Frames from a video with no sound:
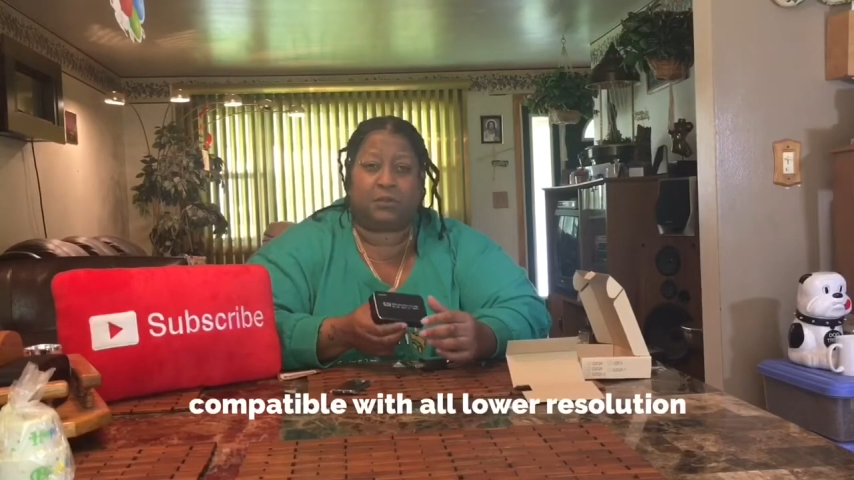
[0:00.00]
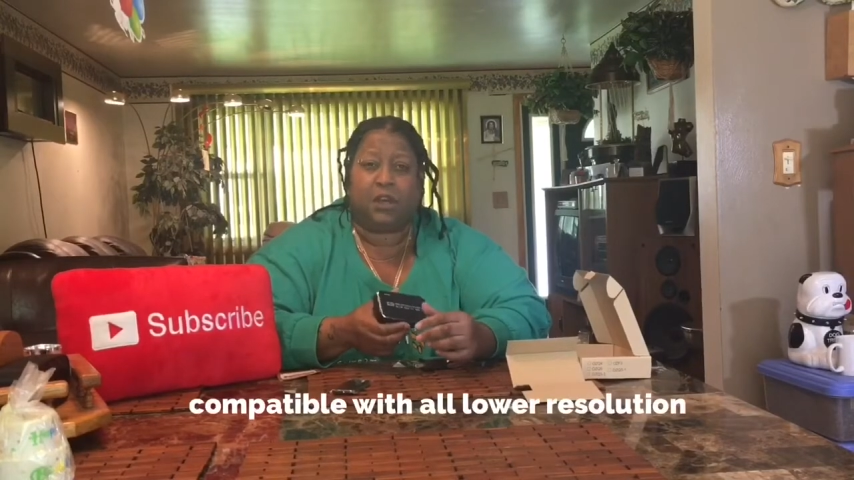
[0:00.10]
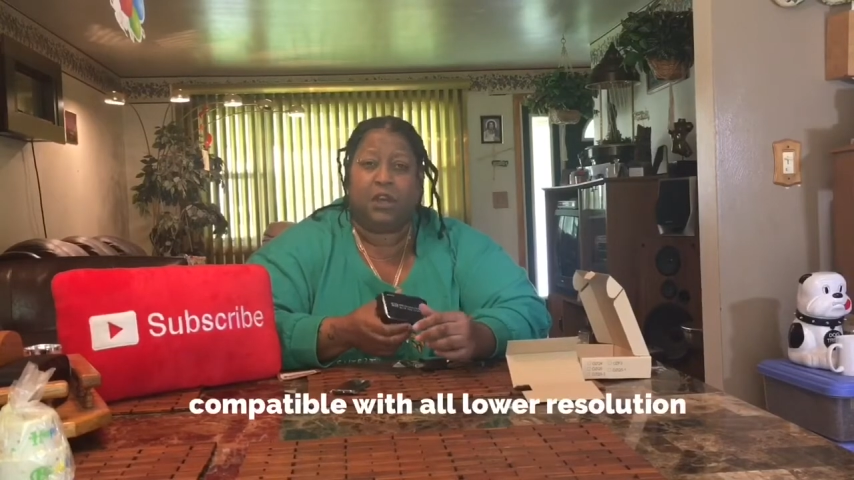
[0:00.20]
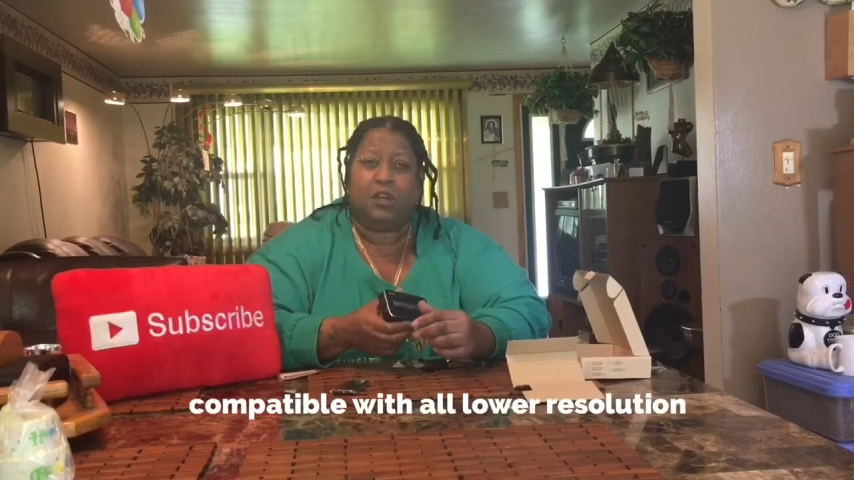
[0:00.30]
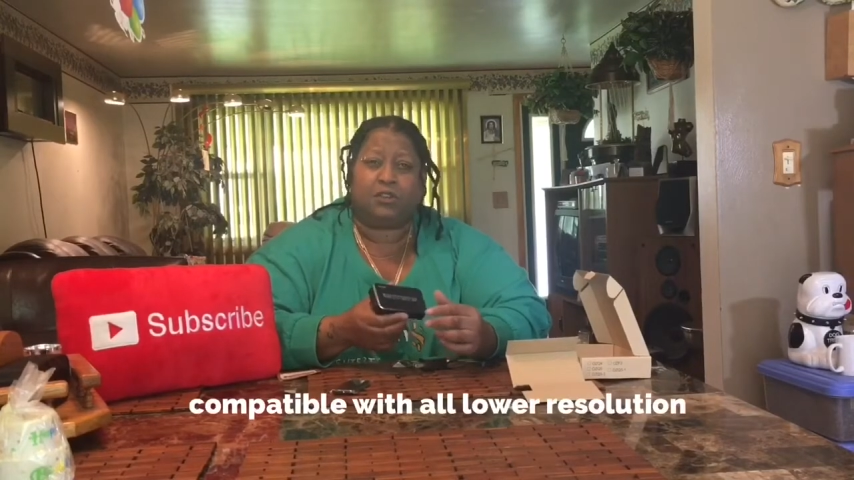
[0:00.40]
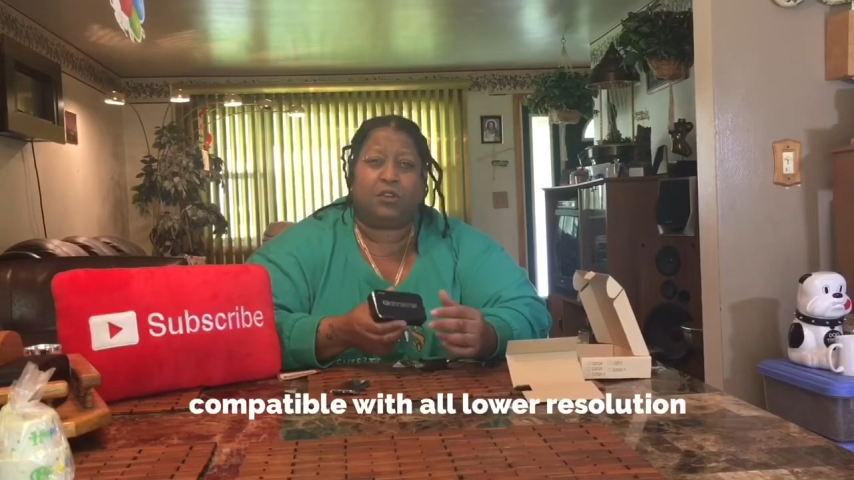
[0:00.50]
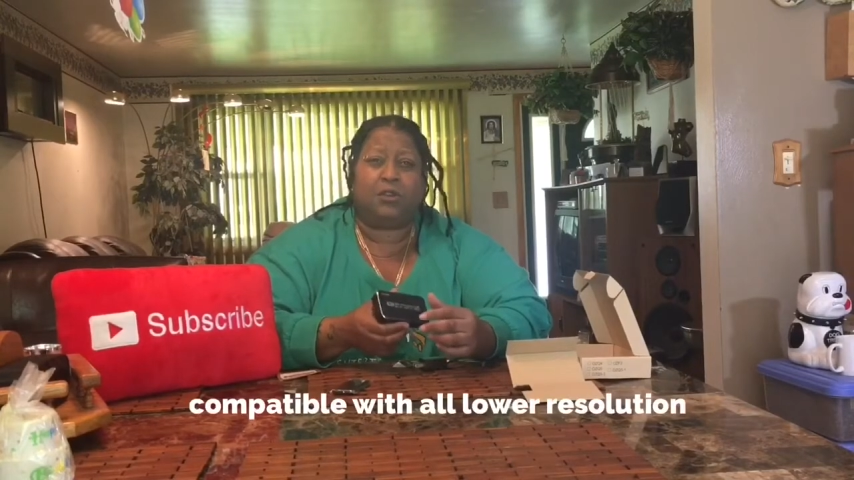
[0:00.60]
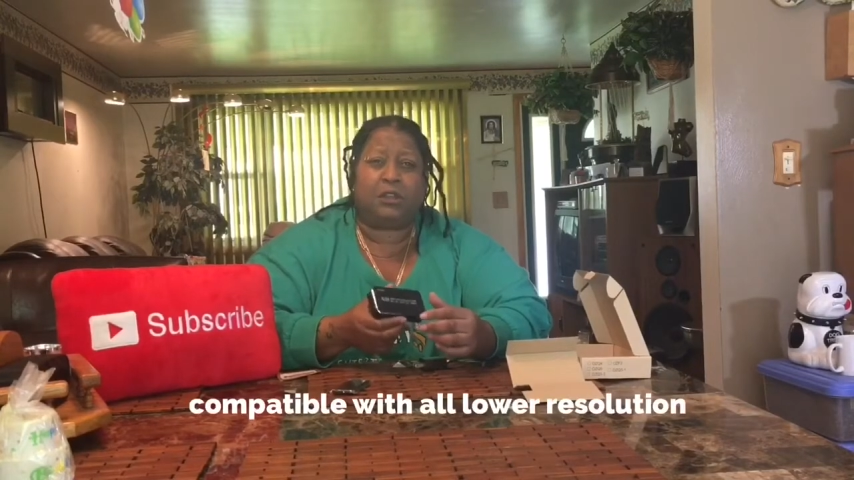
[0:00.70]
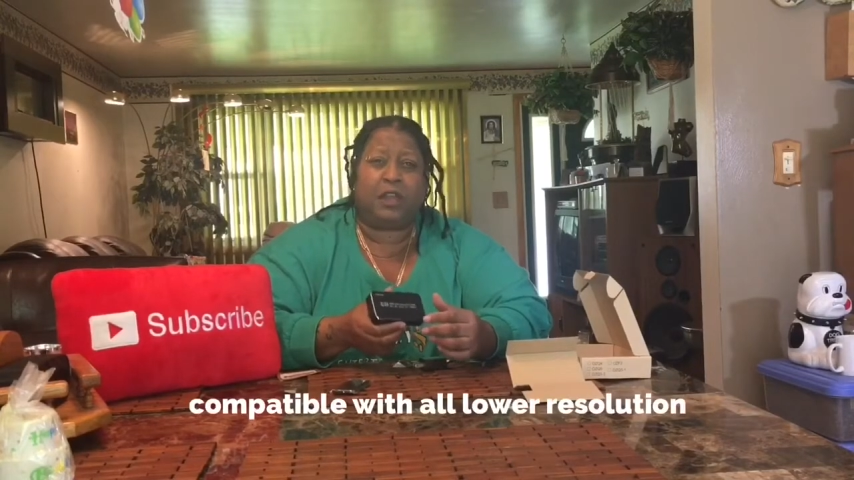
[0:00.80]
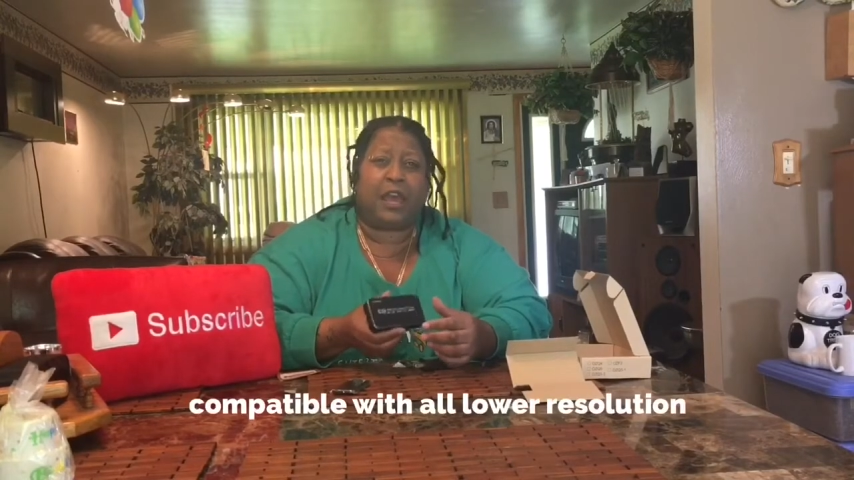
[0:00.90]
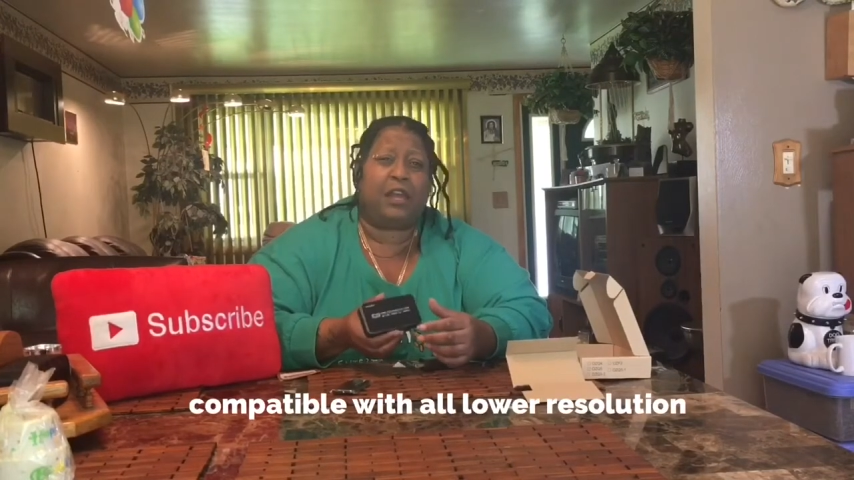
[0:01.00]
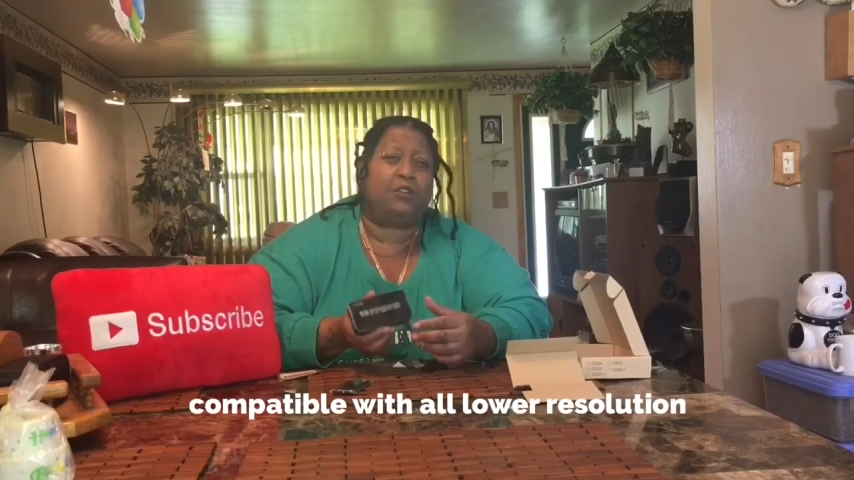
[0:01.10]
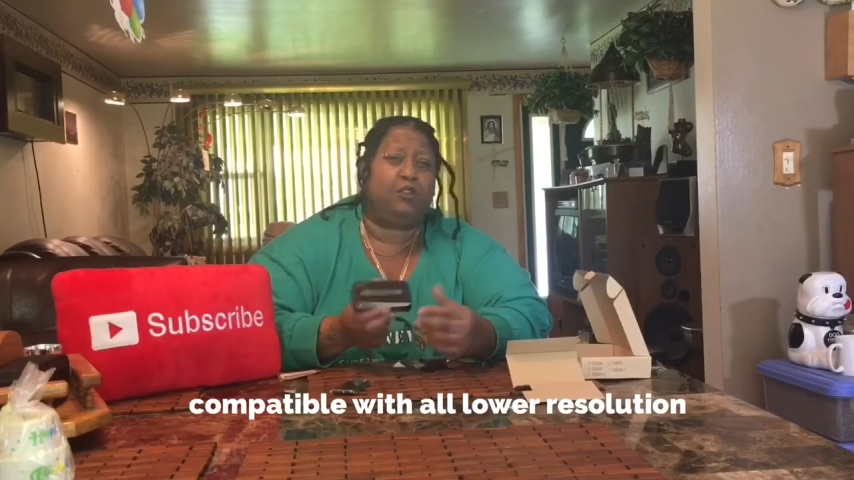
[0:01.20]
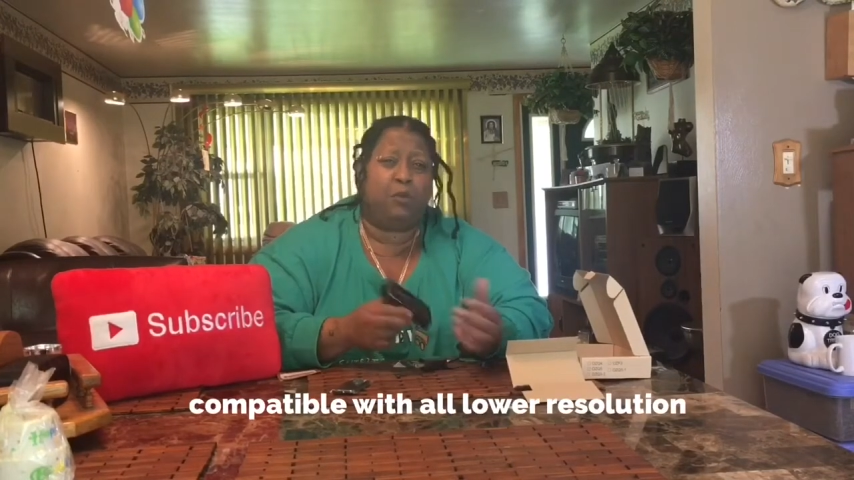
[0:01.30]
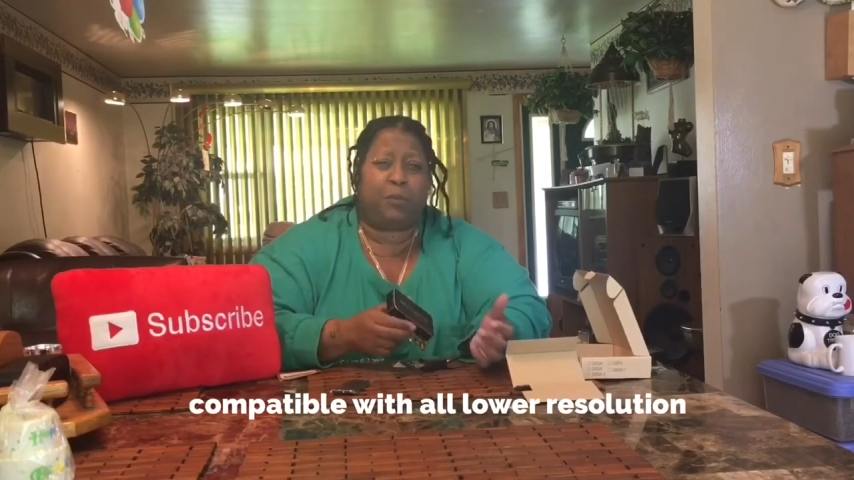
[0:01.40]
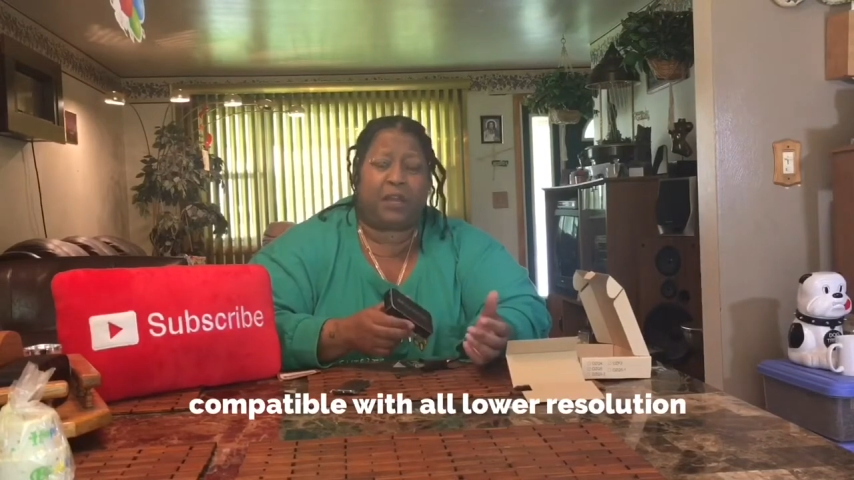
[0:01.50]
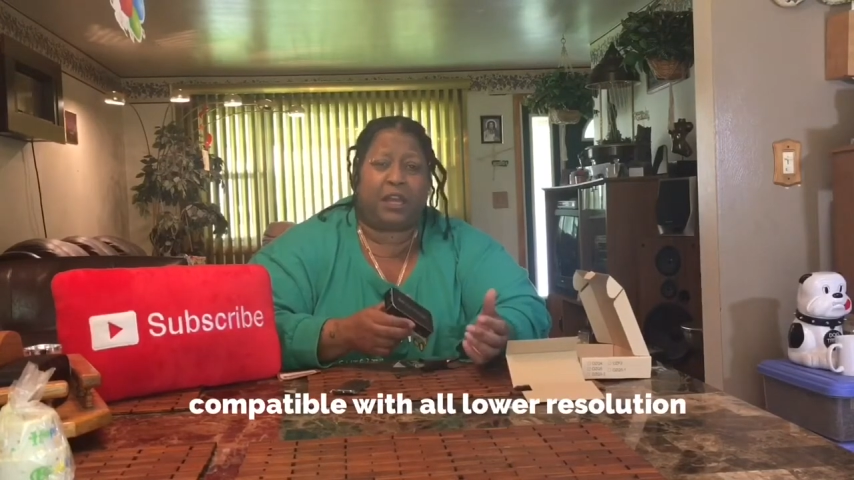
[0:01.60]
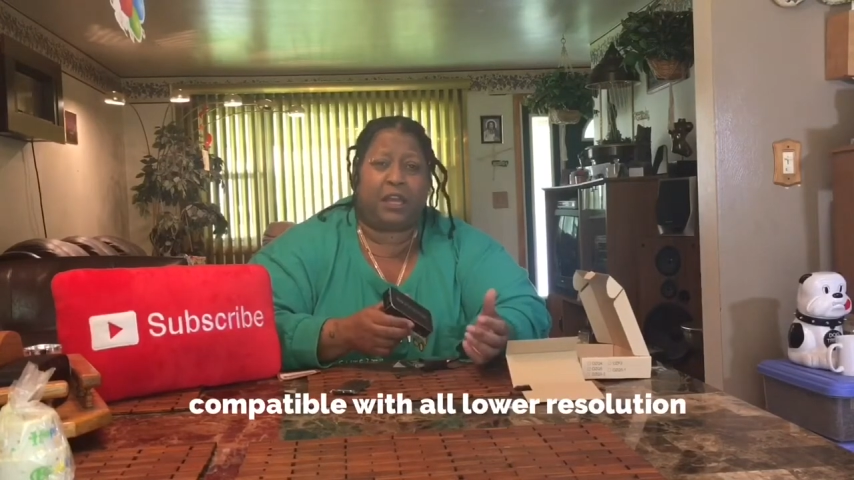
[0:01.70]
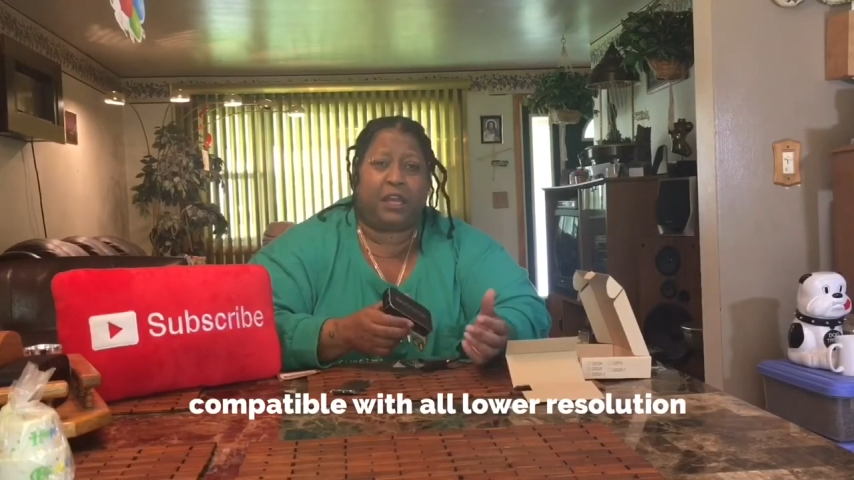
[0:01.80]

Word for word: So you can't duplicate